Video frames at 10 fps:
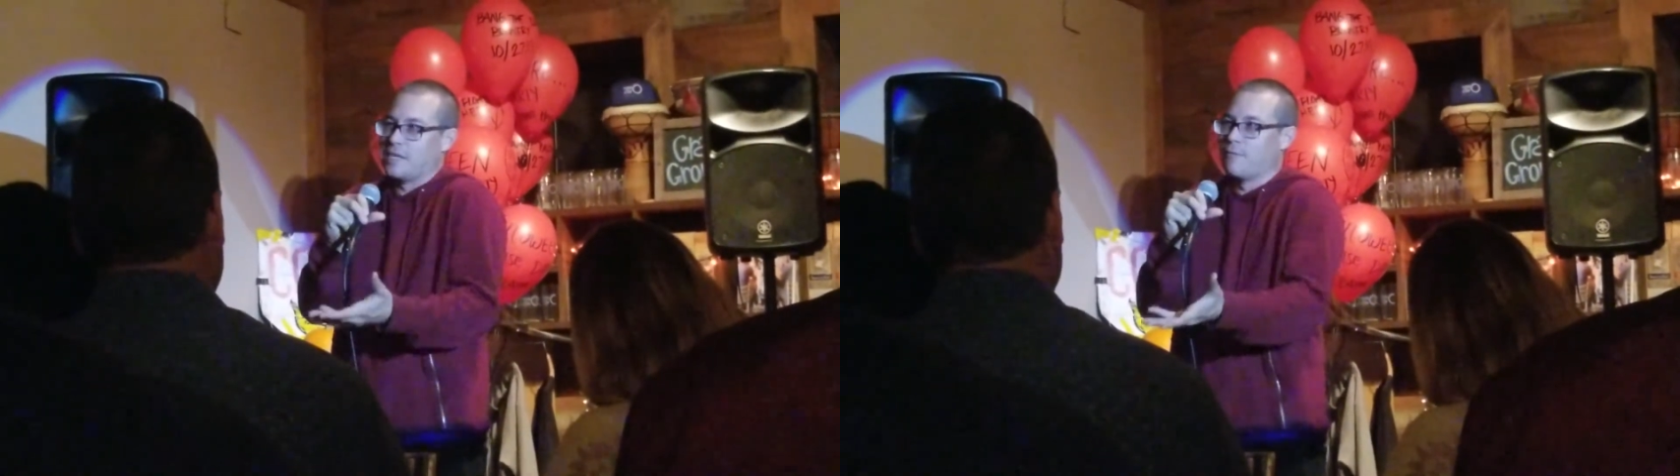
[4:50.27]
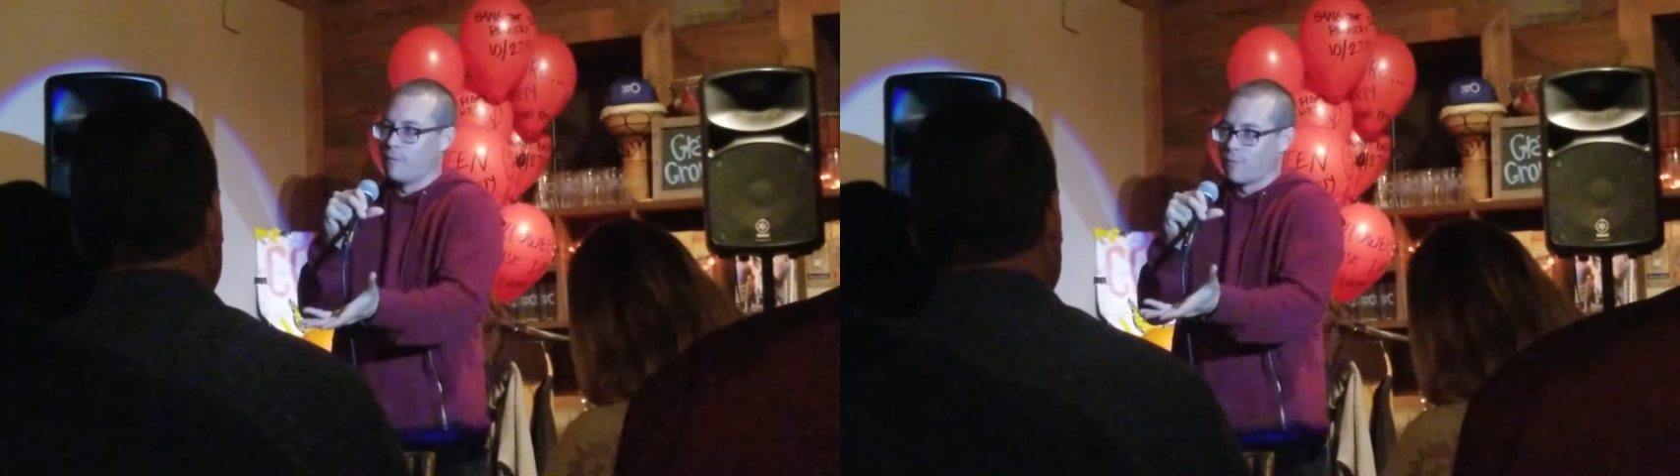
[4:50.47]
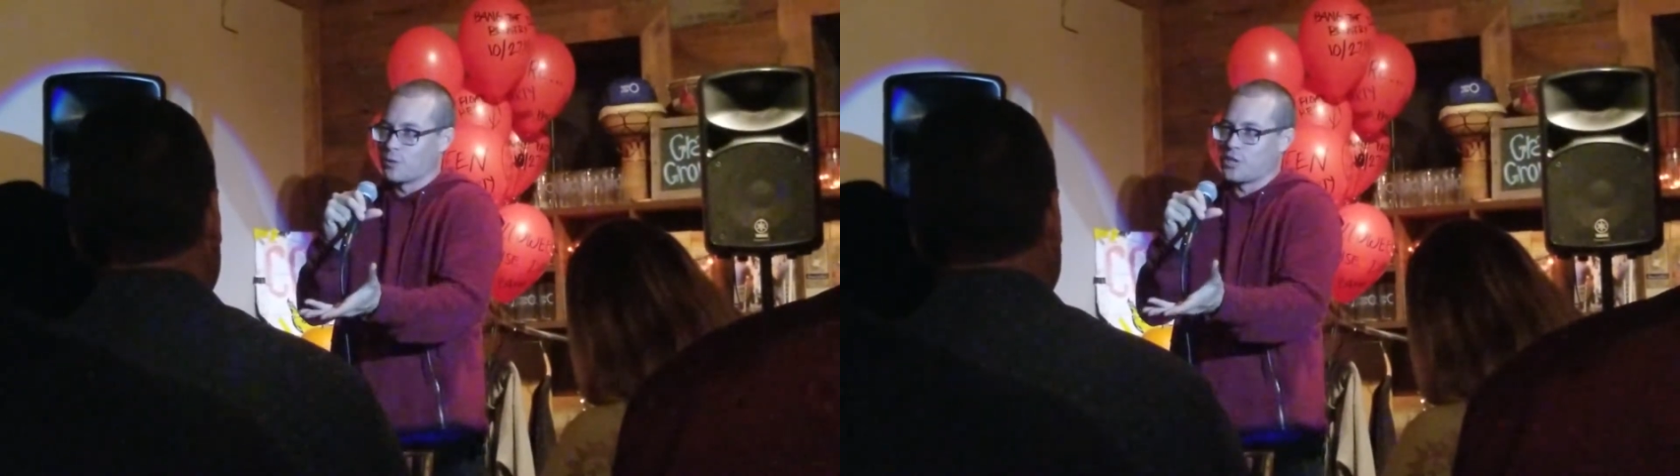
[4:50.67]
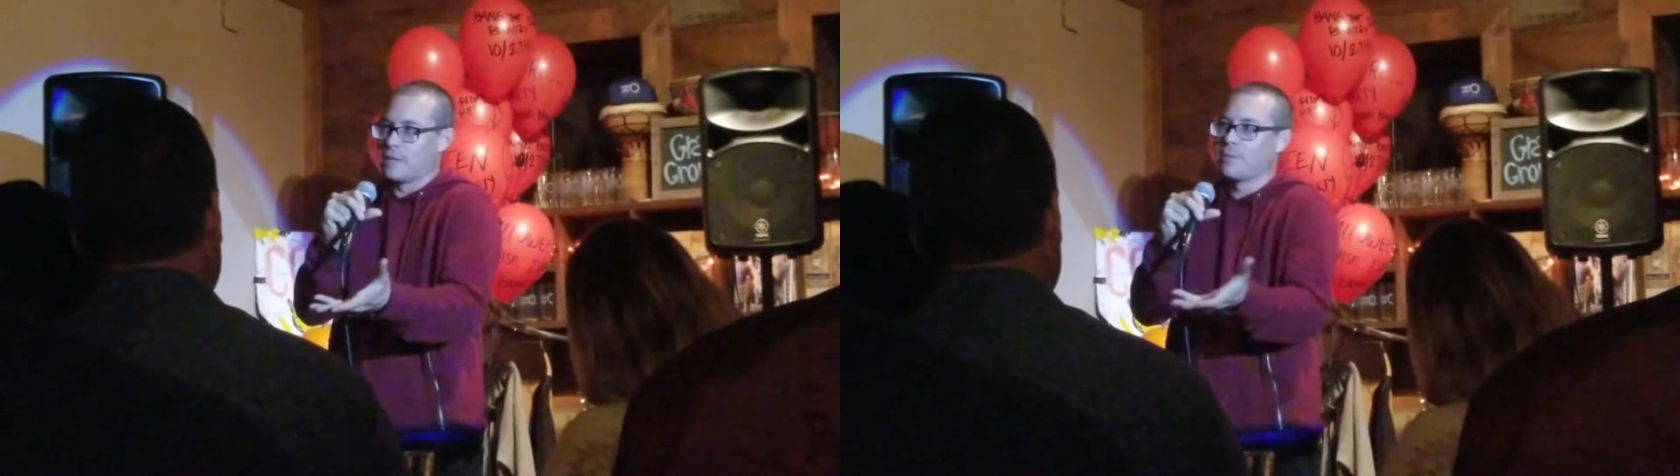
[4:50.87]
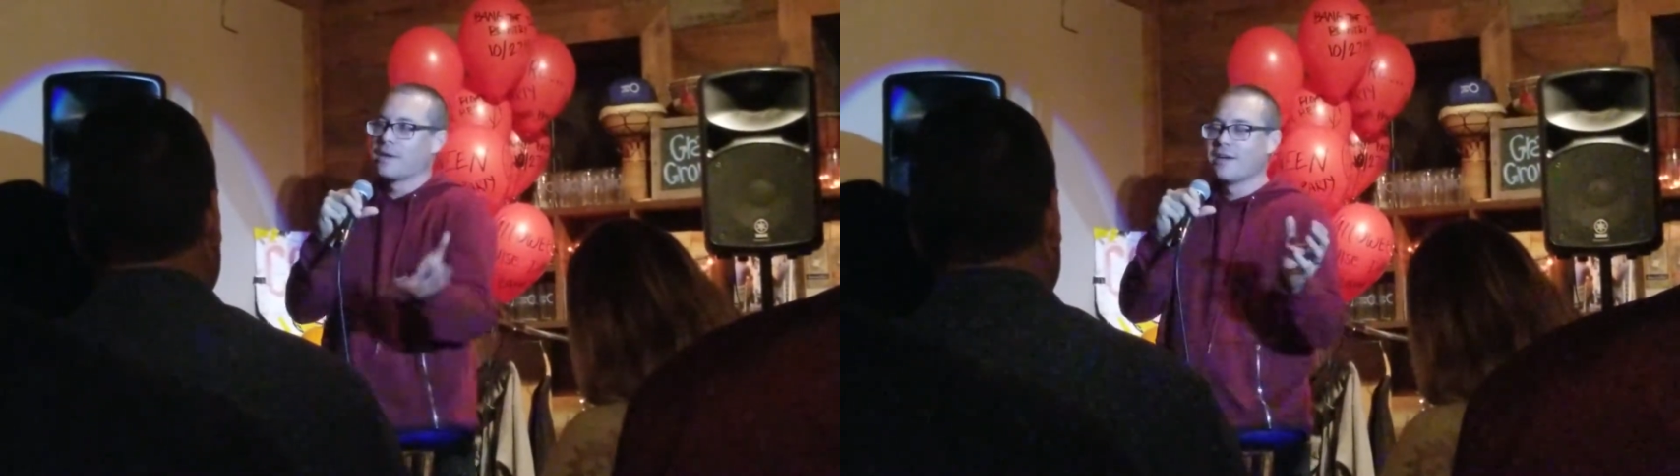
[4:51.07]
food for
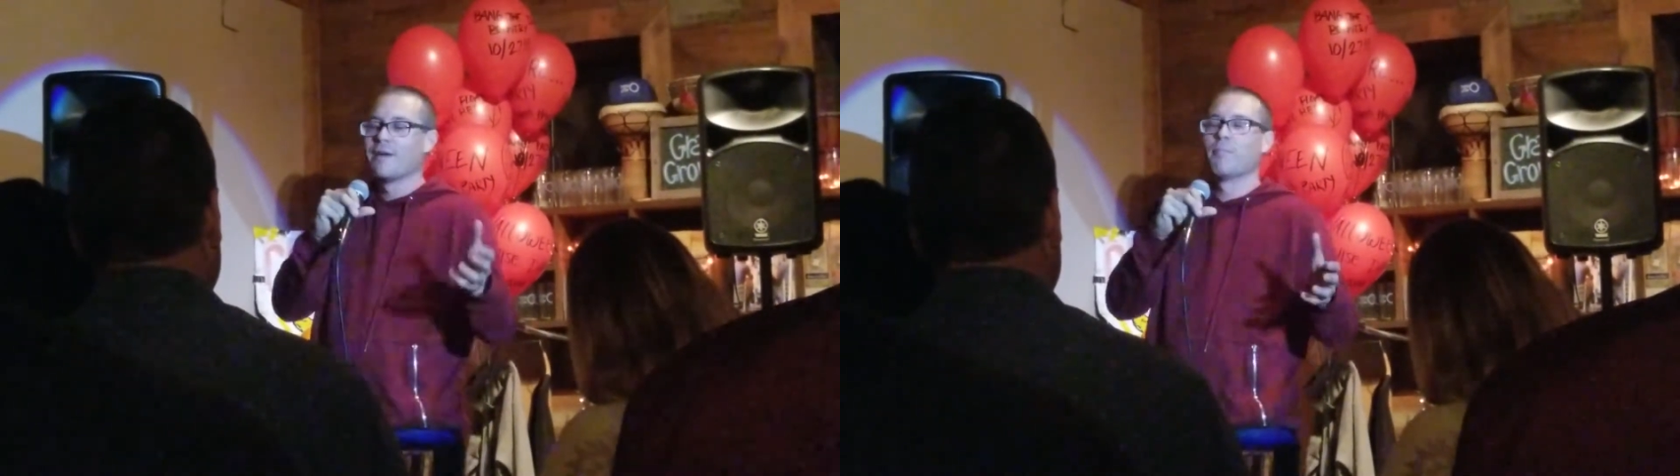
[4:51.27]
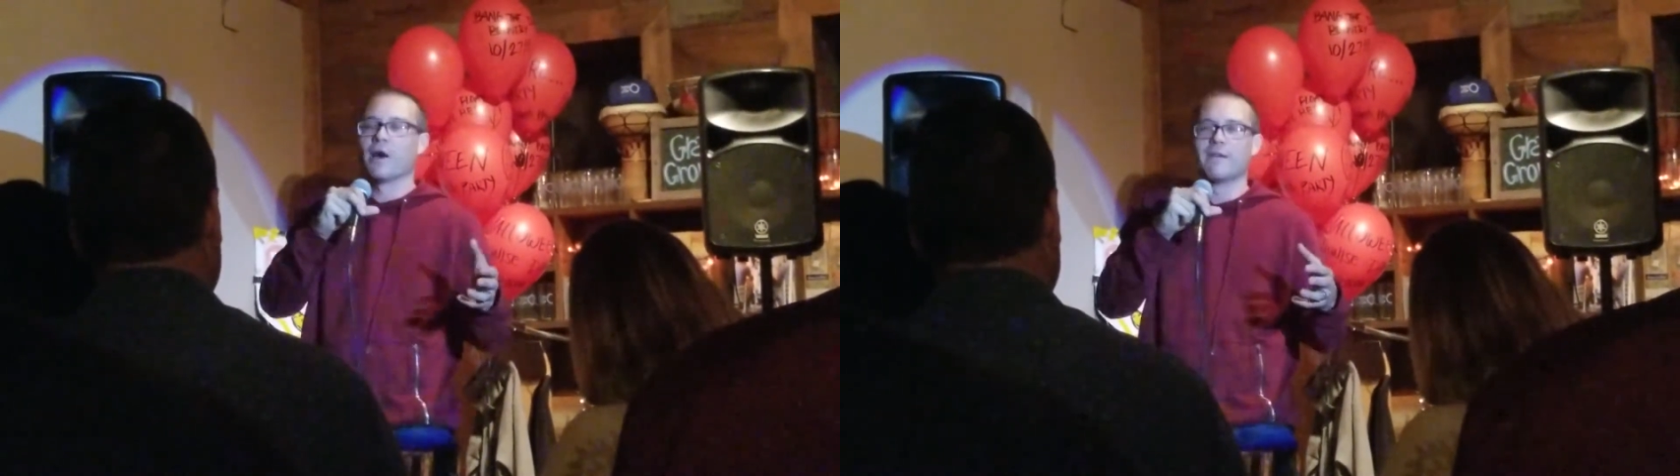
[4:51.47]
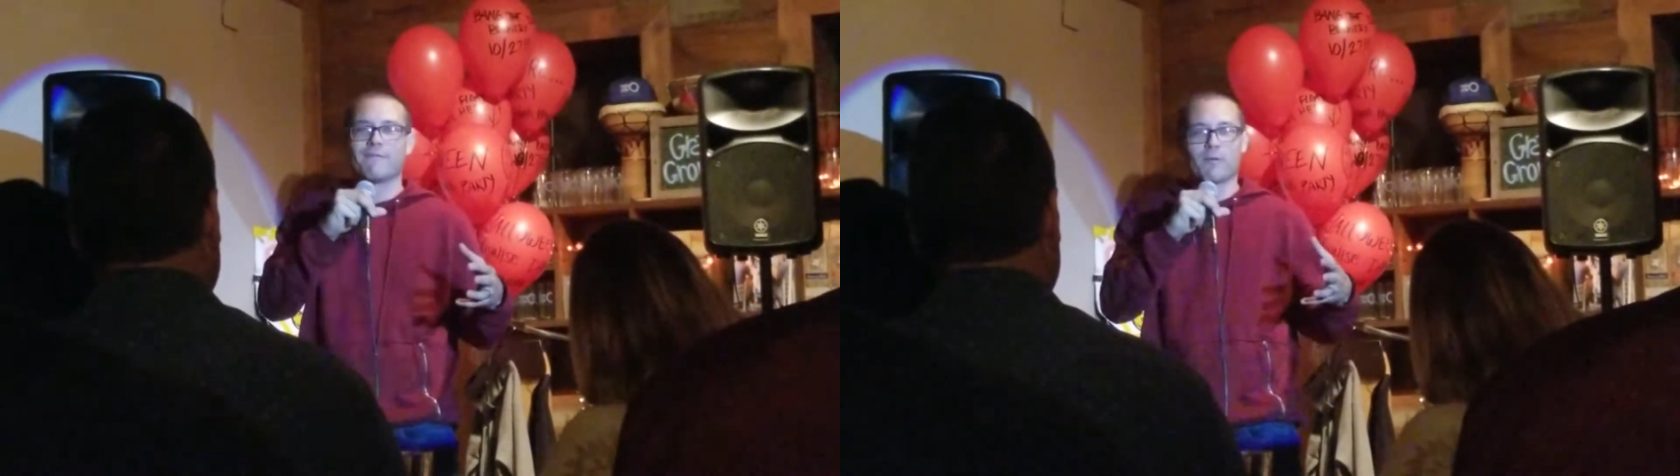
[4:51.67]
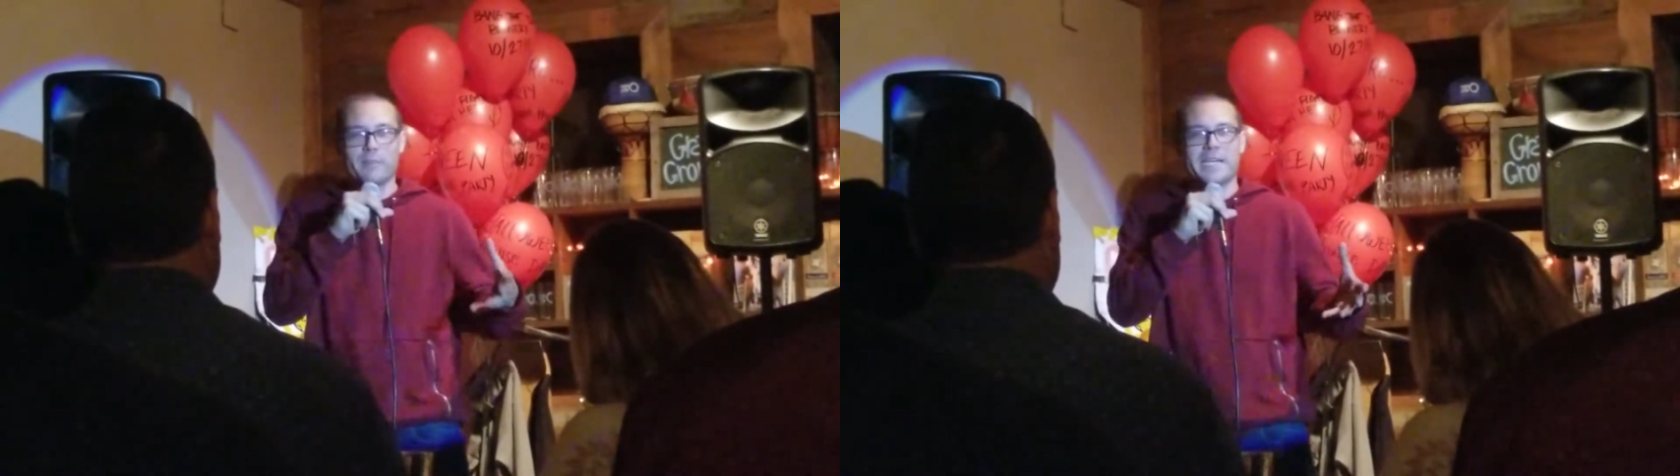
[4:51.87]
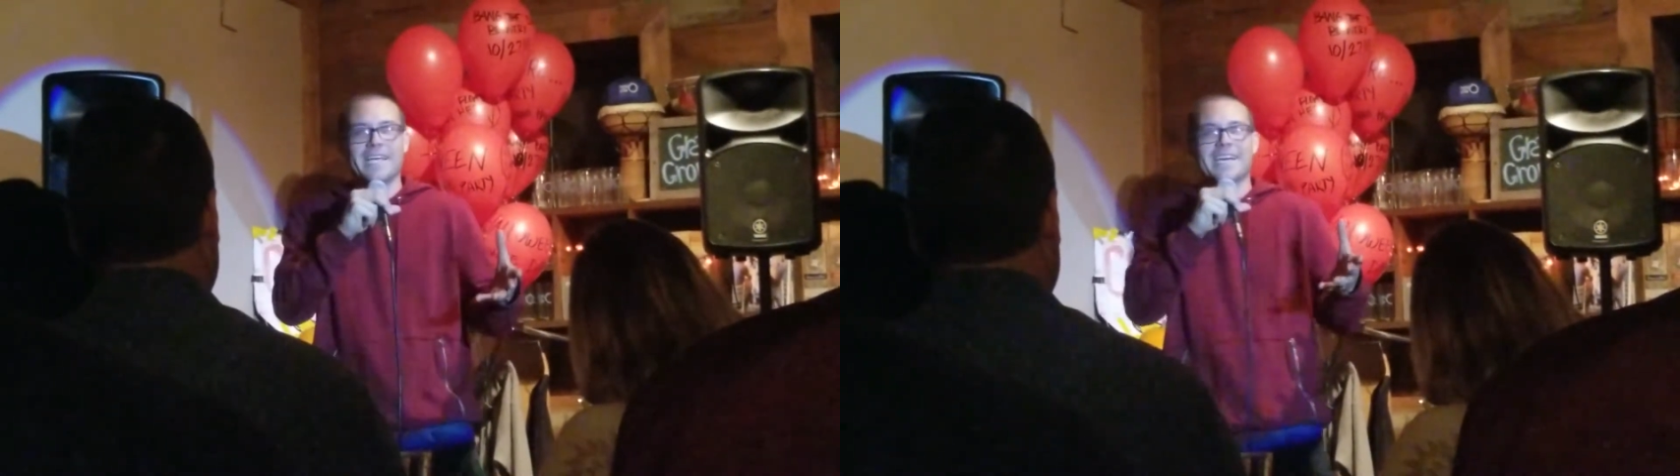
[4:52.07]
cheap, but for
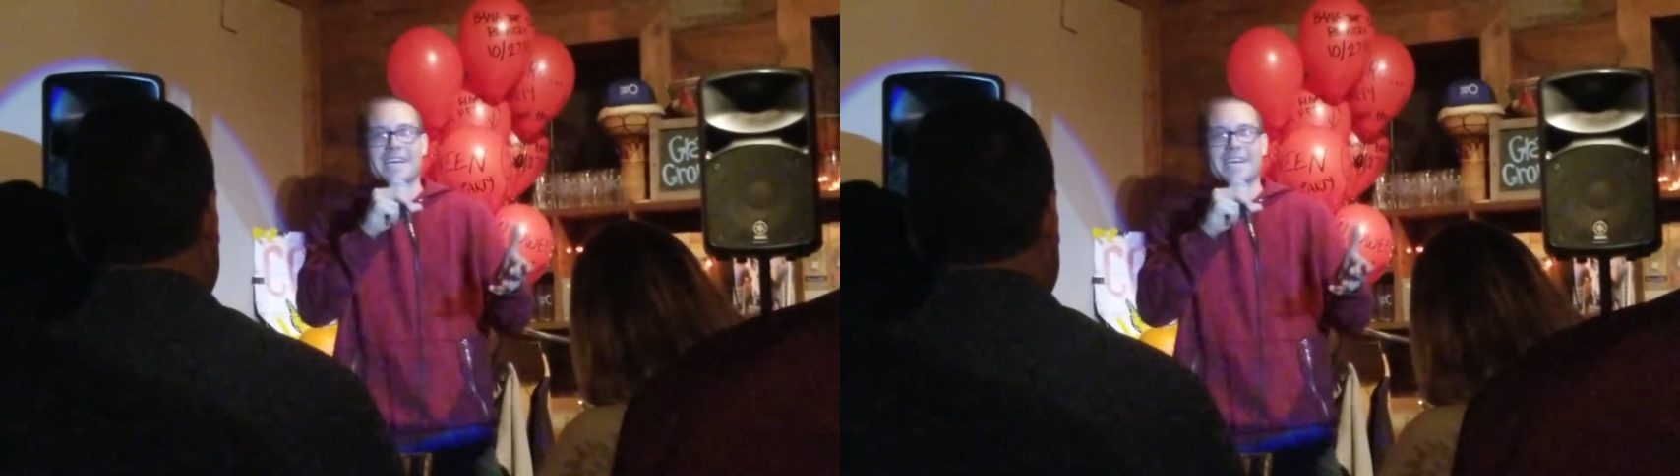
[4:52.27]
me,